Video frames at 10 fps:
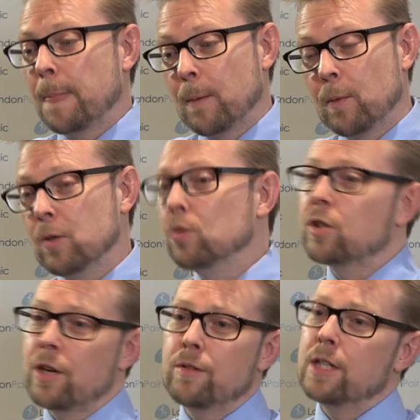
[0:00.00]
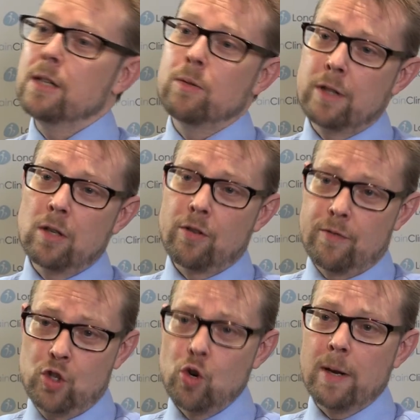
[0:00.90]
We also deal with a lot
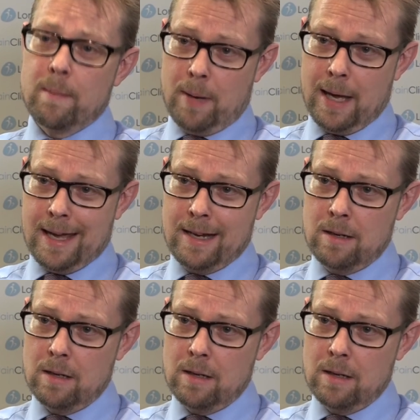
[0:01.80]
of joint pain.